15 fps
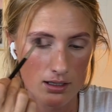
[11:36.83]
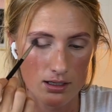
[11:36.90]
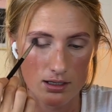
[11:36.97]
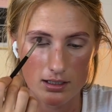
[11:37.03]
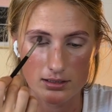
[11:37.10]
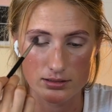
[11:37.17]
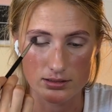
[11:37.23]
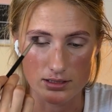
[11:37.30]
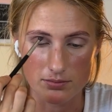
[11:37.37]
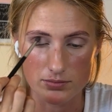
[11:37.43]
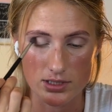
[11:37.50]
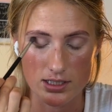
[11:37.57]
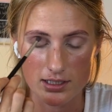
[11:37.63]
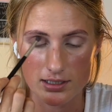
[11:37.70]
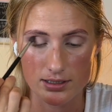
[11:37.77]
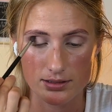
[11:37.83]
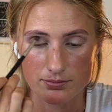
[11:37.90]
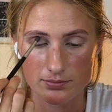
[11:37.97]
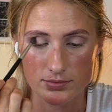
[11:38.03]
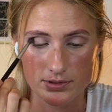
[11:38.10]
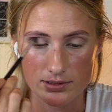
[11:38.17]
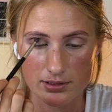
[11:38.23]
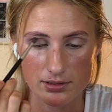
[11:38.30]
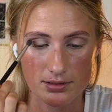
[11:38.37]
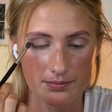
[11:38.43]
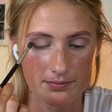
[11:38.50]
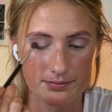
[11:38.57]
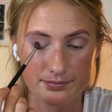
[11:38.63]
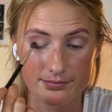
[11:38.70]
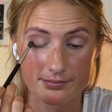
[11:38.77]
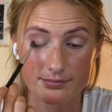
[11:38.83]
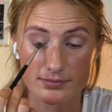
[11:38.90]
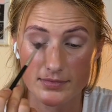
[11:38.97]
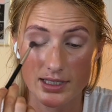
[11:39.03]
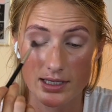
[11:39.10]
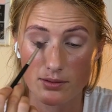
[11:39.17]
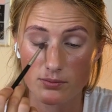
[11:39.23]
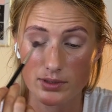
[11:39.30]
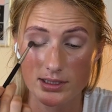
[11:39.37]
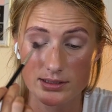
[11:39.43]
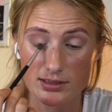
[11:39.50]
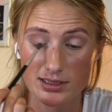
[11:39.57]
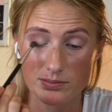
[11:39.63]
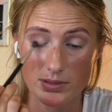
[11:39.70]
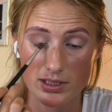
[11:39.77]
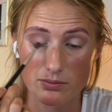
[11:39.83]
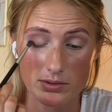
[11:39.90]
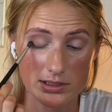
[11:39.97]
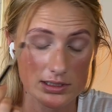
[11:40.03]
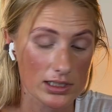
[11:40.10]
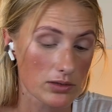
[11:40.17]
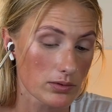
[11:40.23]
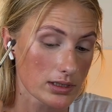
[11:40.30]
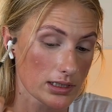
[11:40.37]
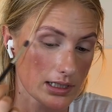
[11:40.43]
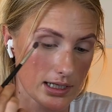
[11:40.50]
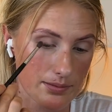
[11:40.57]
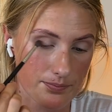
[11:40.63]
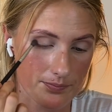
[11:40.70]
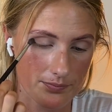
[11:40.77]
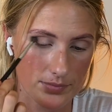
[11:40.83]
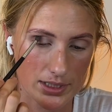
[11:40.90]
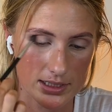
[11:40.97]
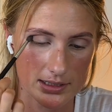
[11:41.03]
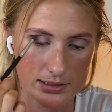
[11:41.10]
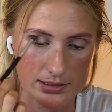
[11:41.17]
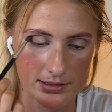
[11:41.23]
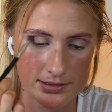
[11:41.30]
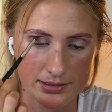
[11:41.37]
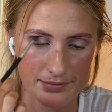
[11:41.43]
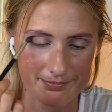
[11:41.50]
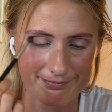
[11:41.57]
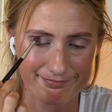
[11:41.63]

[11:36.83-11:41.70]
And sometimes it wins, but it wasn't going to win today because